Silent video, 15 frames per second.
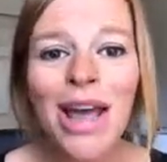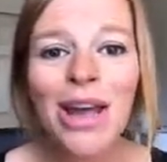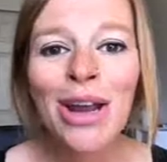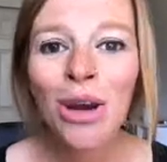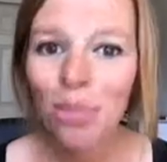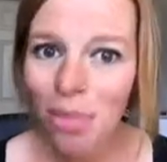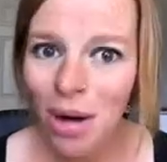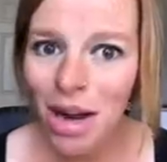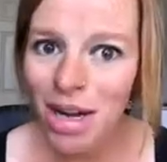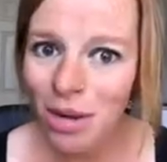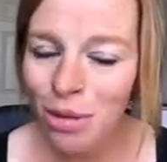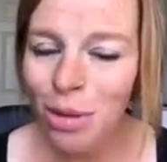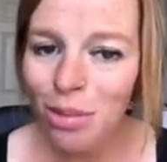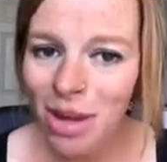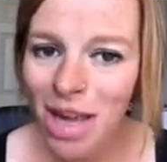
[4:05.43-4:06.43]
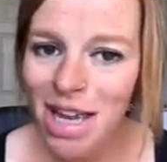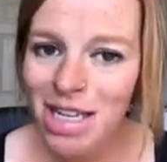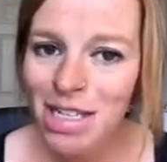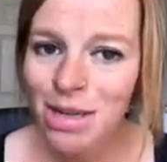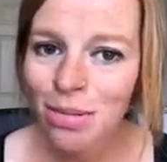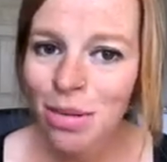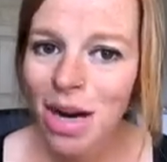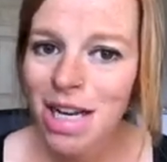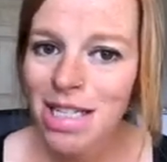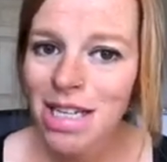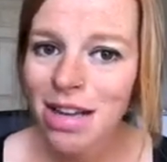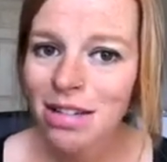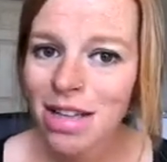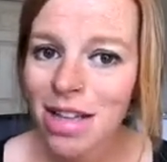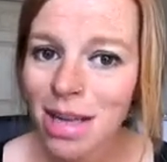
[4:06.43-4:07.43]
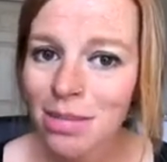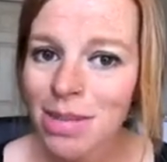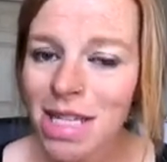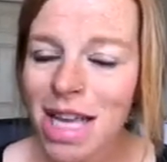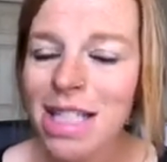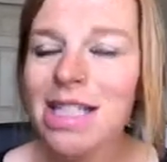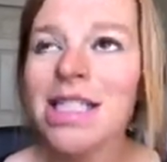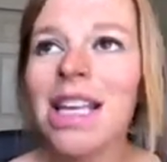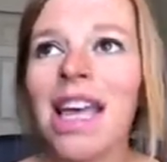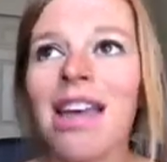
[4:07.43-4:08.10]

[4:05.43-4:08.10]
your body will begin to break down the LipSense.